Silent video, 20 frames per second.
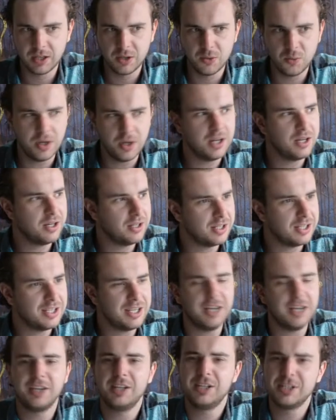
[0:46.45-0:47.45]
well,
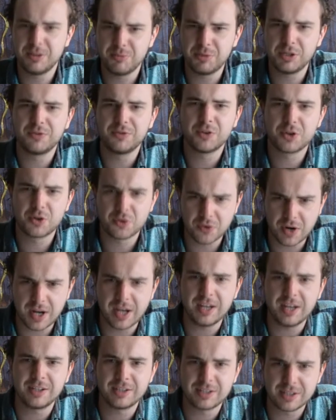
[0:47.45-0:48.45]
yeah, he's a bit of a
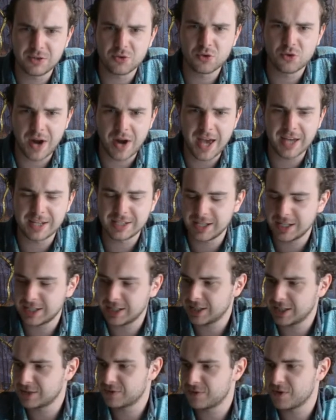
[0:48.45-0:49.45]

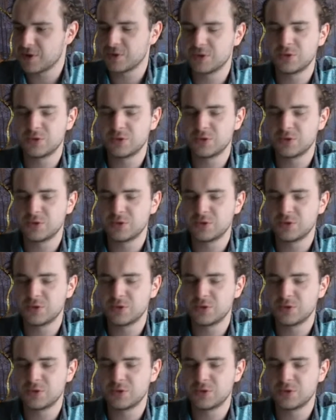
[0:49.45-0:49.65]
granddaddy as far